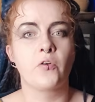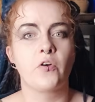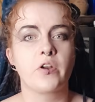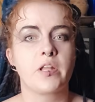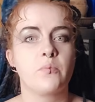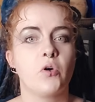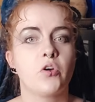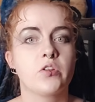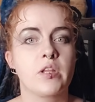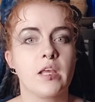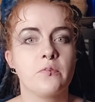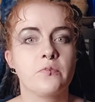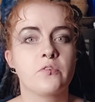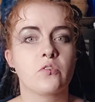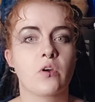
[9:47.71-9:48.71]
for the
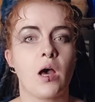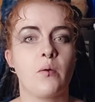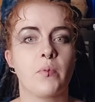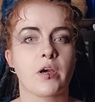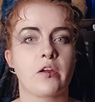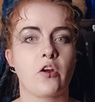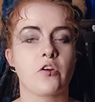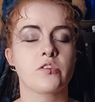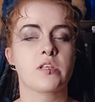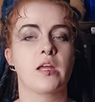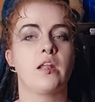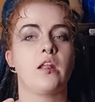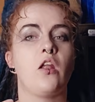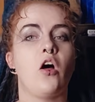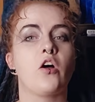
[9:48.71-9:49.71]
motif to come across
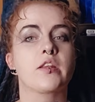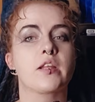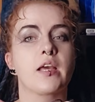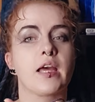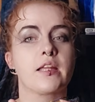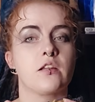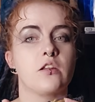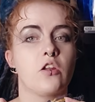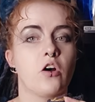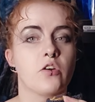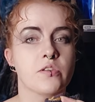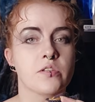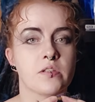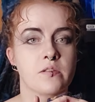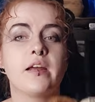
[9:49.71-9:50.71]
and not get lost.